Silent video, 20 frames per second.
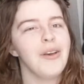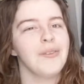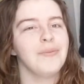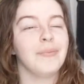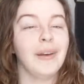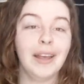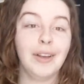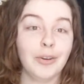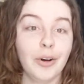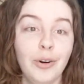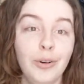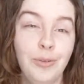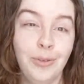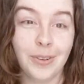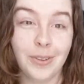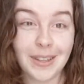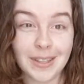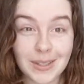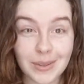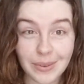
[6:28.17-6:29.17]
My goal
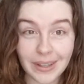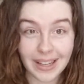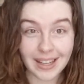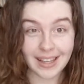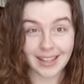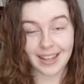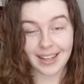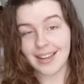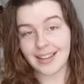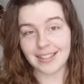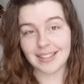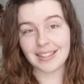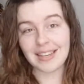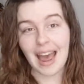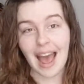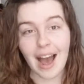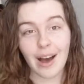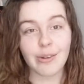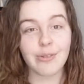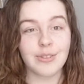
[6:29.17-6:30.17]
for this week is
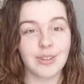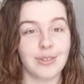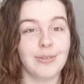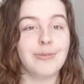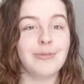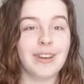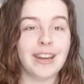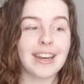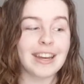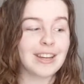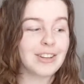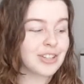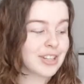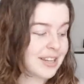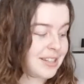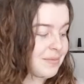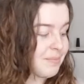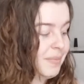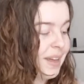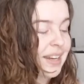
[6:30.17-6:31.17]
now to finish
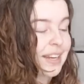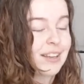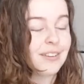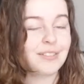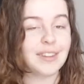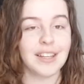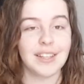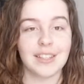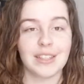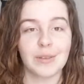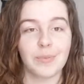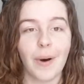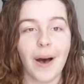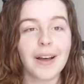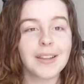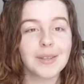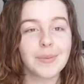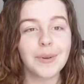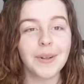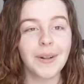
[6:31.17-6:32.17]
as many of these as
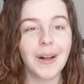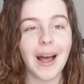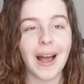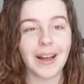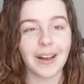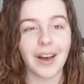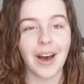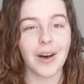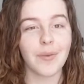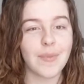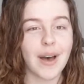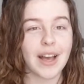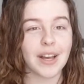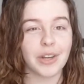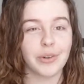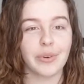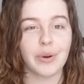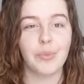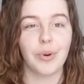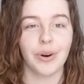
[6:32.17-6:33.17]
possible and come back
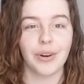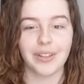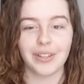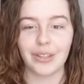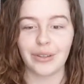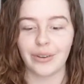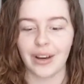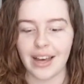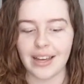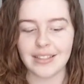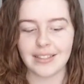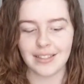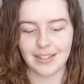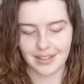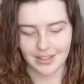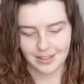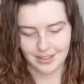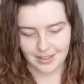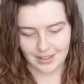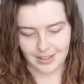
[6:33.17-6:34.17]
and report to you guys.
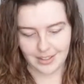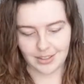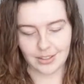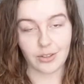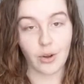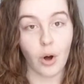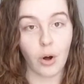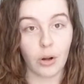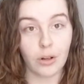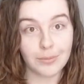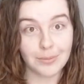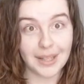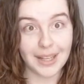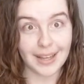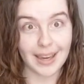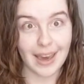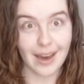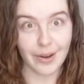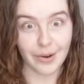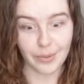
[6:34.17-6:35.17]
So hold me
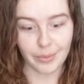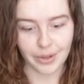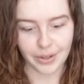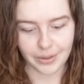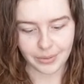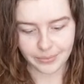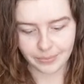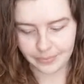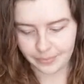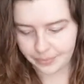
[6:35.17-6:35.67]
accountable.